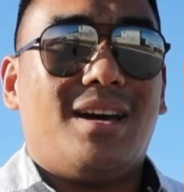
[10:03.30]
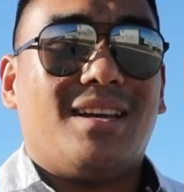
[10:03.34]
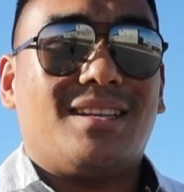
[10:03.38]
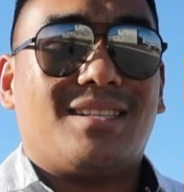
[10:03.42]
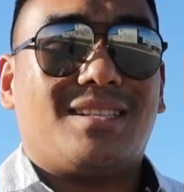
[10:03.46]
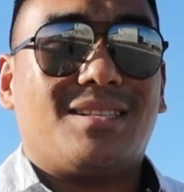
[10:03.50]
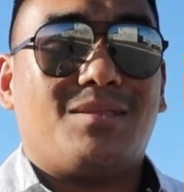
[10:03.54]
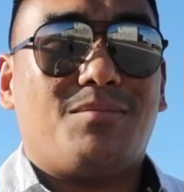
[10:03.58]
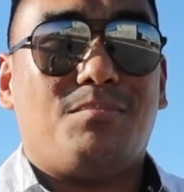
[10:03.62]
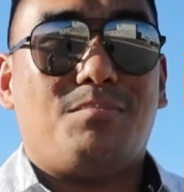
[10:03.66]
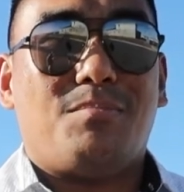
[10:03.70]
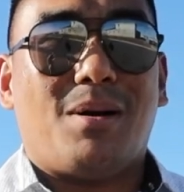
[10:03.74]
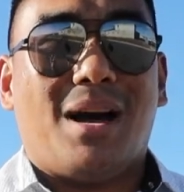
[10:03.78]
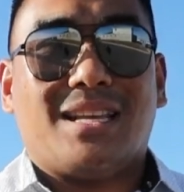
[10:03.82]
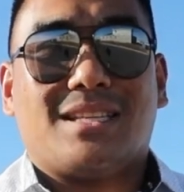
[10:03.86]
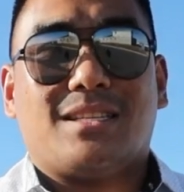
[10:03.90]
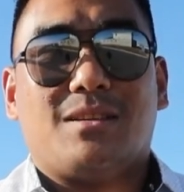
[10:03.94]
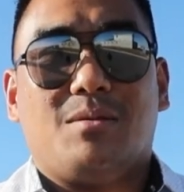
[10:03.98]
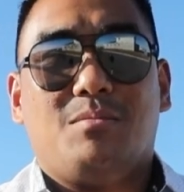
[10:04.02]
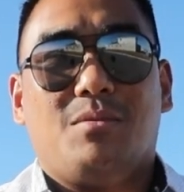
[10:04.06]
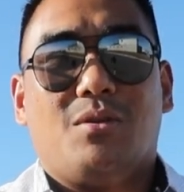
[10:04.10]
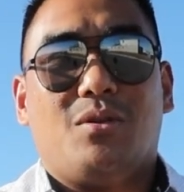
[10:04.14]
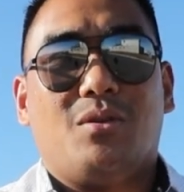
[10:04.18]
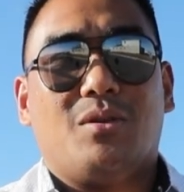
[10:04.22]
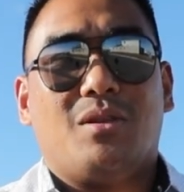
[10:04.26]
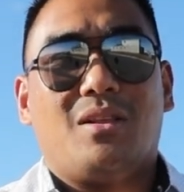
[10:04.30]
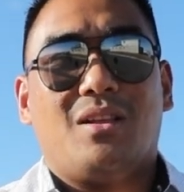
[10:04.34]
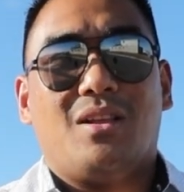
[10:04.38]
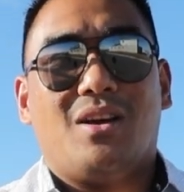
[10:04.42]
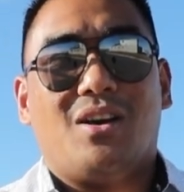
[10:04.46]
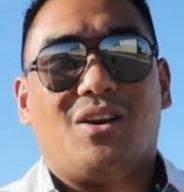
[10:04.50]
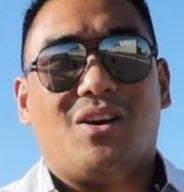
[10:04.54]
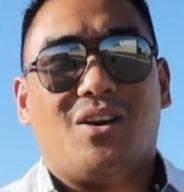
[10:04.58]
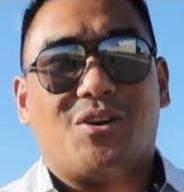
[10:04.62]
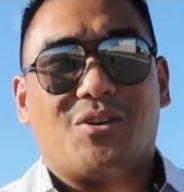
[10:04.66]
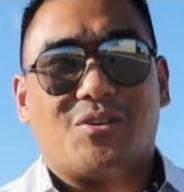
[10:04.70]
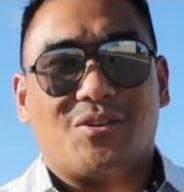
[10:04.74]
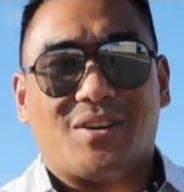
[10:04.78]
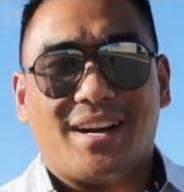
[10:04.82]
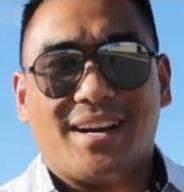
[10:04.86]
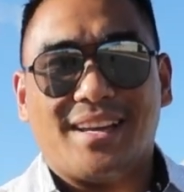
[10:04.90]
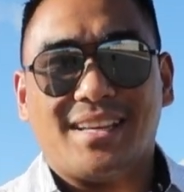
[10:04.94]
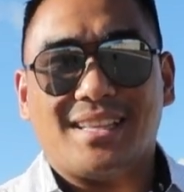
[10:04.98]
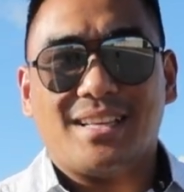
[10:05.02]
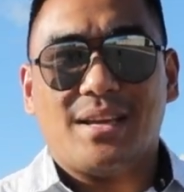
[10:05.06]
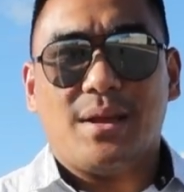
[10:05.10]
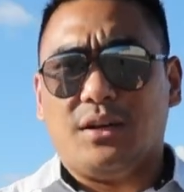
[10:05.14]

as possible. All right.